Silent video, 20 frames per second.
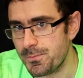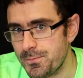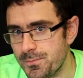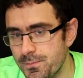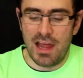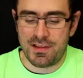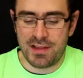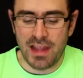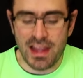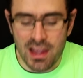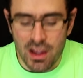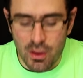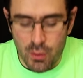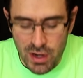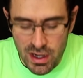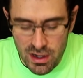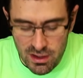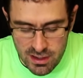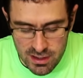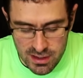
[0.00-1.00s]
Let's take a
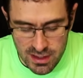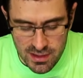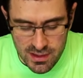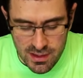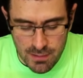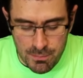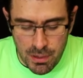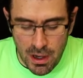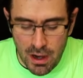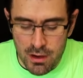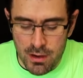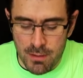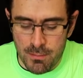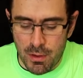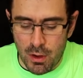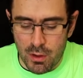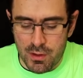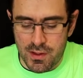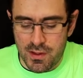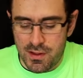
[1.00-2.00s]
quick look at these component
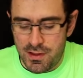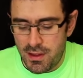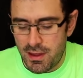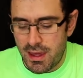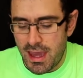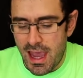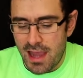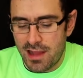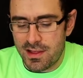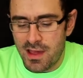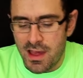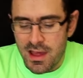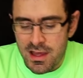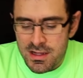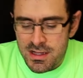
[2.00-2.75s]
boxes you get.